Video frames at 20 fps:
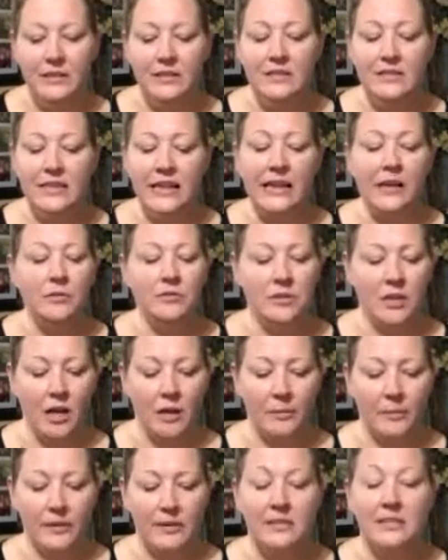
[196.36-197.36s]
Stay on
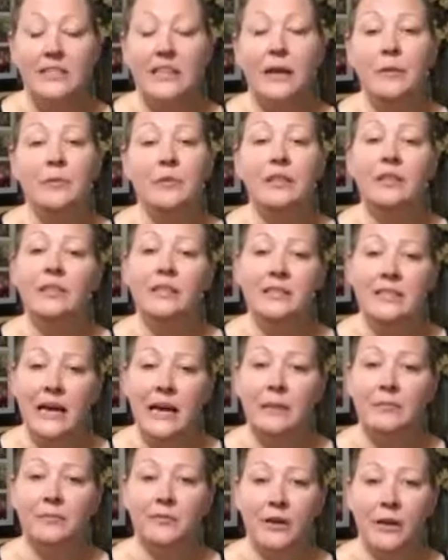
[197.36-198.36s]
topic. Stay within the
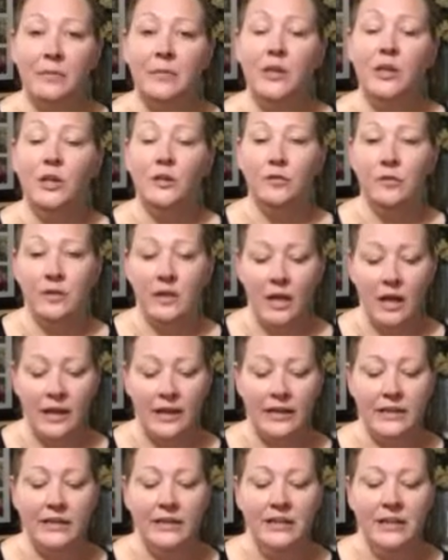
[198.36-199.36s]
time frame that you've
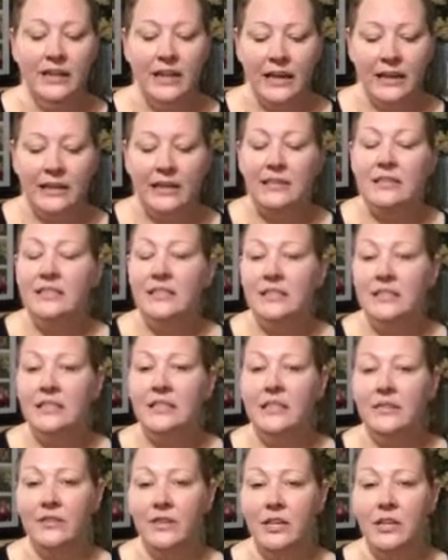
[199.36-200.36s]
allotted unless
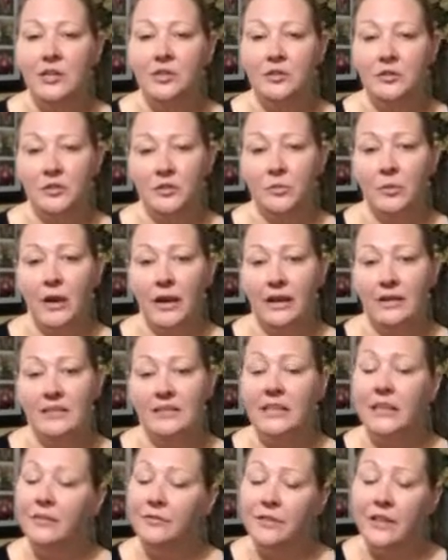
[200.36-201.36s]
sensitivity issues
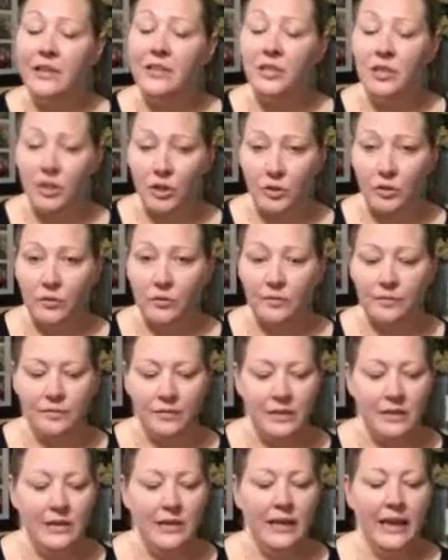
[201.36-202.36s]
arise. If they do,
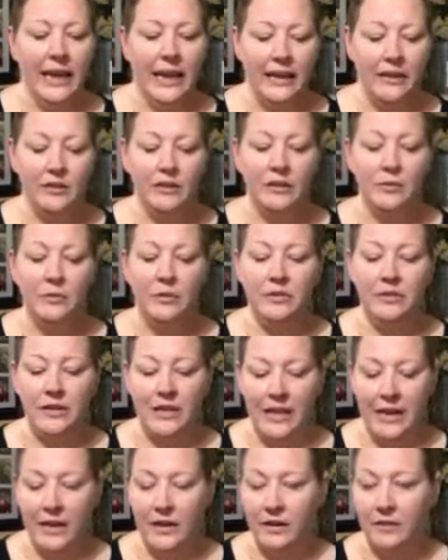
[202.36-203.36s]
handle it with
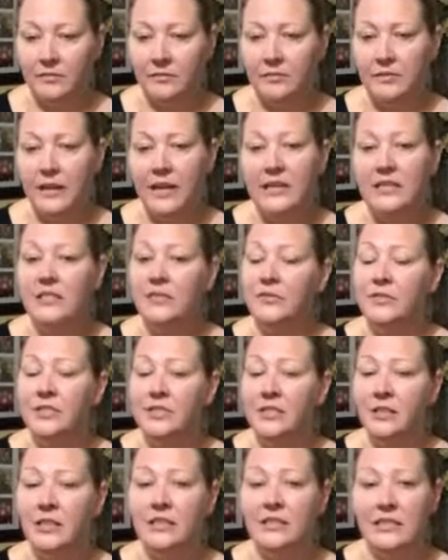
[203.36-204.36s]
care. As the
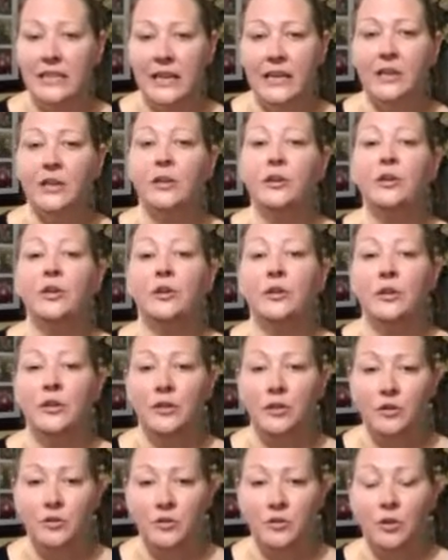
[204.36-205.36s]
facilitator, you're in
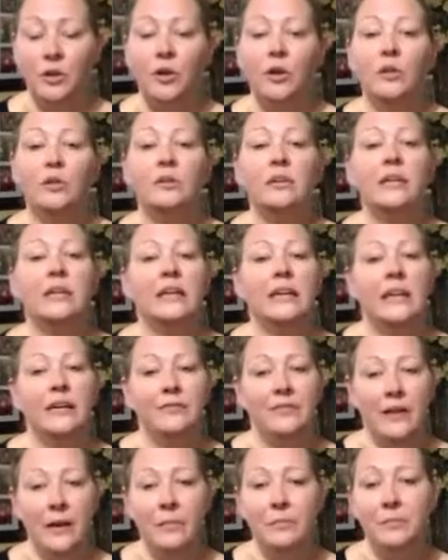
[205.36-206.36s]
control.
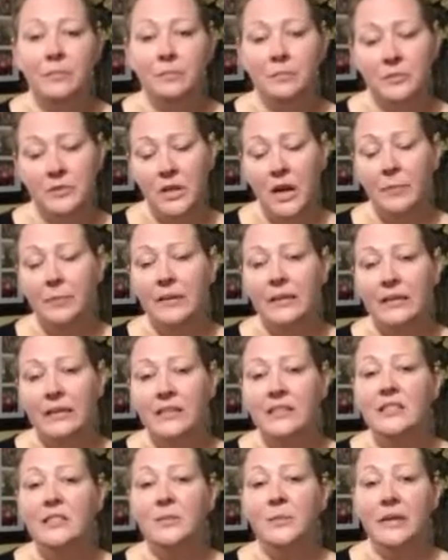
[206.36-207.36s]
If that topic
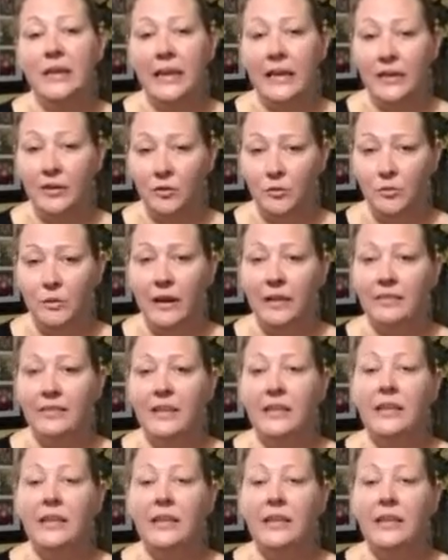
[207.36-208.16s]
needs to be handled right